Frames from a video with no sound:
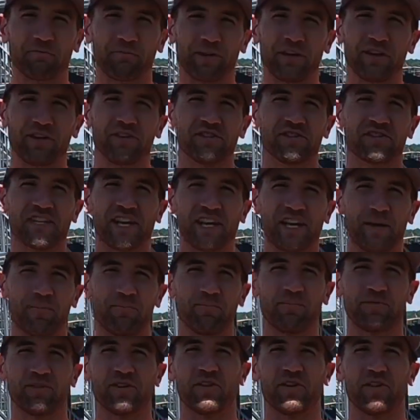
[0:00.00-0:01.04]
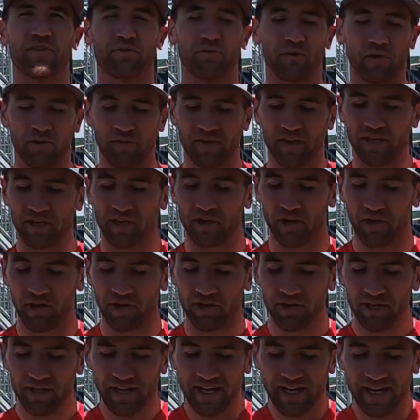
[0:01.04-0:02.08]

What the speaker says: reel setup to throw that on,